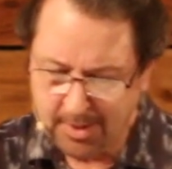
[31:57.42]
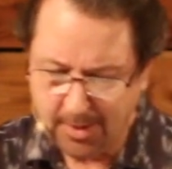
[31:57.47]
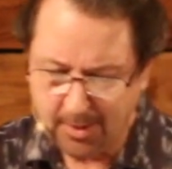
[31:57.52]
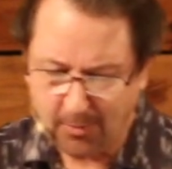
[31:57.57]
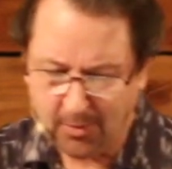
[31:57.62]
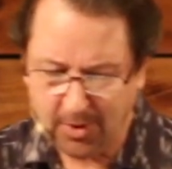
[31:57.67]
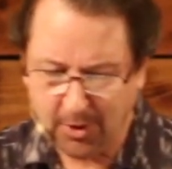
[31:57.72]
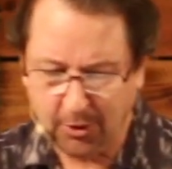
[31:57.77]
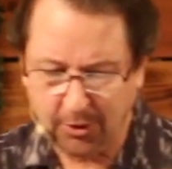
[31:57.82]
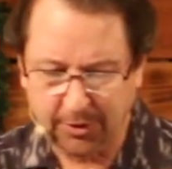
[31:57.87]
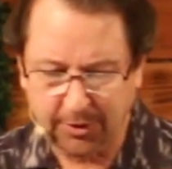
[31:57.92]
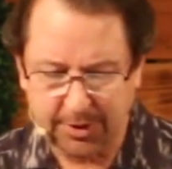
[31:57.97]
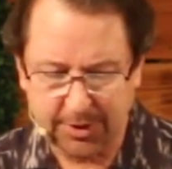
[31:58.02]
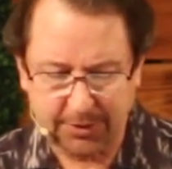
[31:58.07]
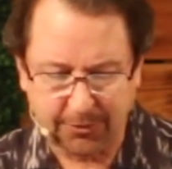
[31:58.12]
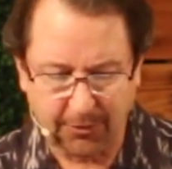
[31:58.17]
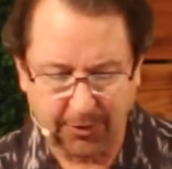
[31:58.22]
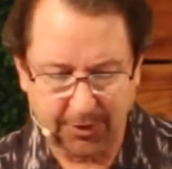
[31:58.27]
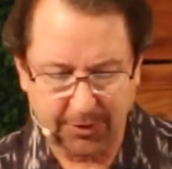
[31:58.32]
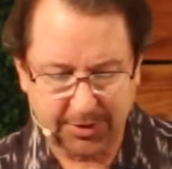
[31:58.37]
I want to look at
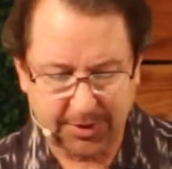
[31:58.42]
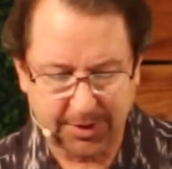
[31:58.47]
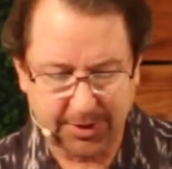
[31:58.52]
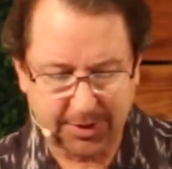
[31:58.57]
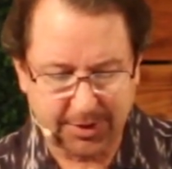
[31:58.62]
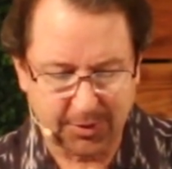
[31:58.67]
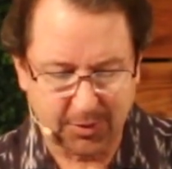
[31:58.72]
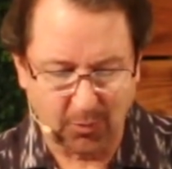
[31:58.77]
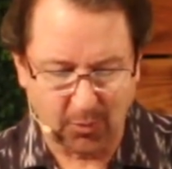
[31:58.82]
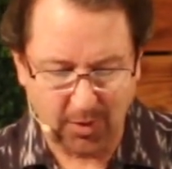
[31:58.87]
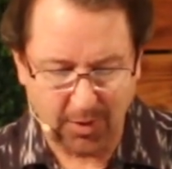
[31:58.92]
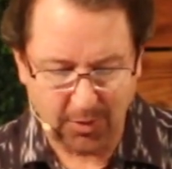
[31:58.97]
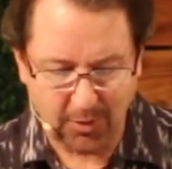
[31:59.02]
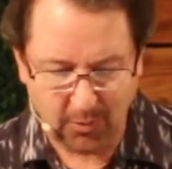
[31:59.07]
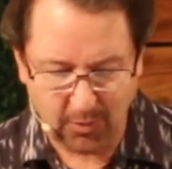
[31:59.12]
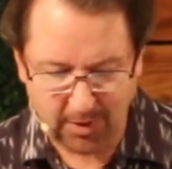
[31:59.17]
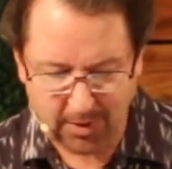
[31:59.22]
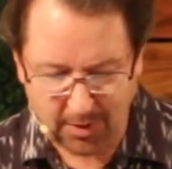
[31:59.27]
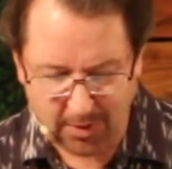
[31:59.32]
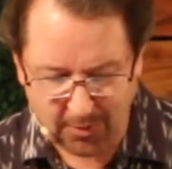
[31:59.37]
this verse. This is the one
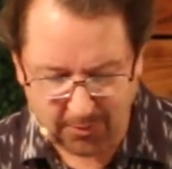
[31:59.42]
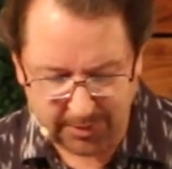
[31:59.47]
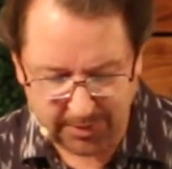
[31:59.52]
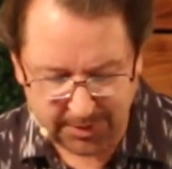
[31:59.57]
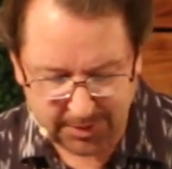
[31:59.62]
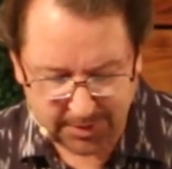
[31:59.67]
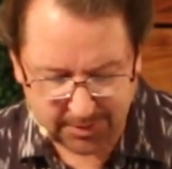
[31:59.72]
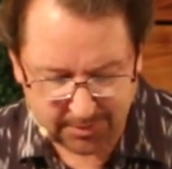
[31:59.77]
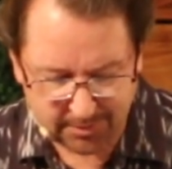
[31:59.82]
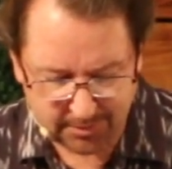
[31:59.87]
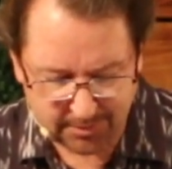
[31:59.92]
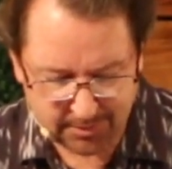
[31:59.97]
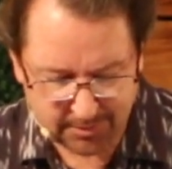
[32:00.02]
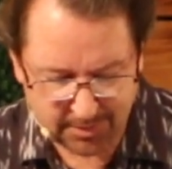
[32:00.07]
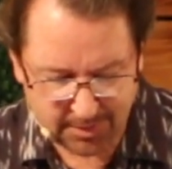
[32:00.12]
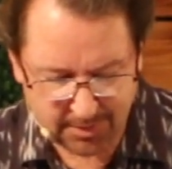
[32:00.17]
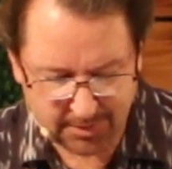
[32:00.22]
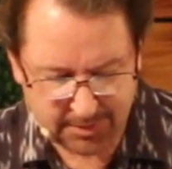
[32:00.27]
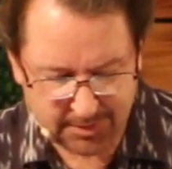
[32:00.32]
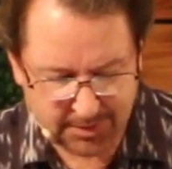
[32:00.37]
that we always
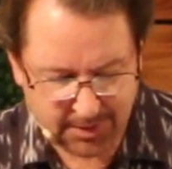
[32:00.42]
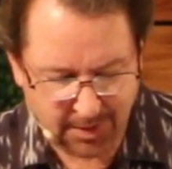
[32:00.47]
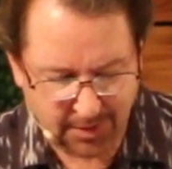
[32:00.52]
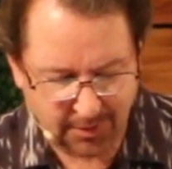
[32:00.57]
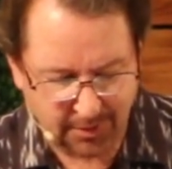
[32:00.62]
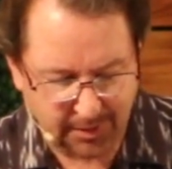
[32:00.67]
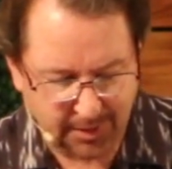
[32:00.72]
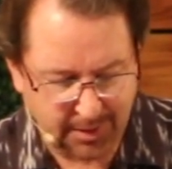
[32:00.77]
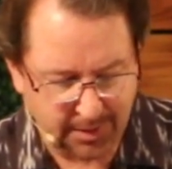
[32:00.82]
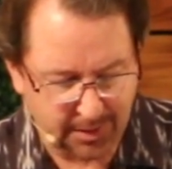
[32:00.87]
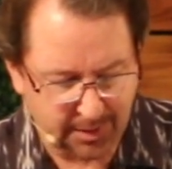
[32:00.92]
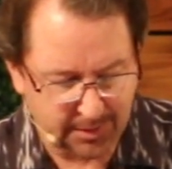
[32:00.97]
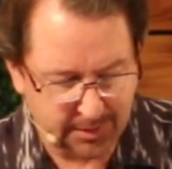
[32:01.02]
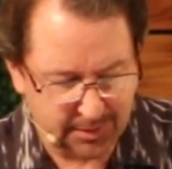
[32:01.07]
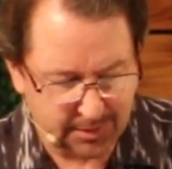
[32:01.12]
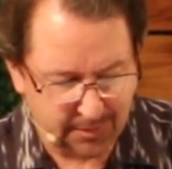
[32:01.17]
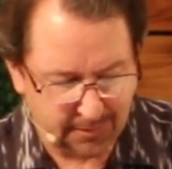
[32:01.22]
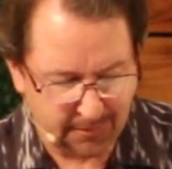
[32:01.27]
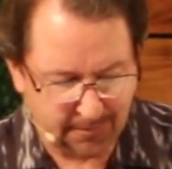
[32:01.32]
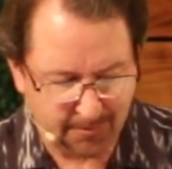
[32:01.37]
tell our kids.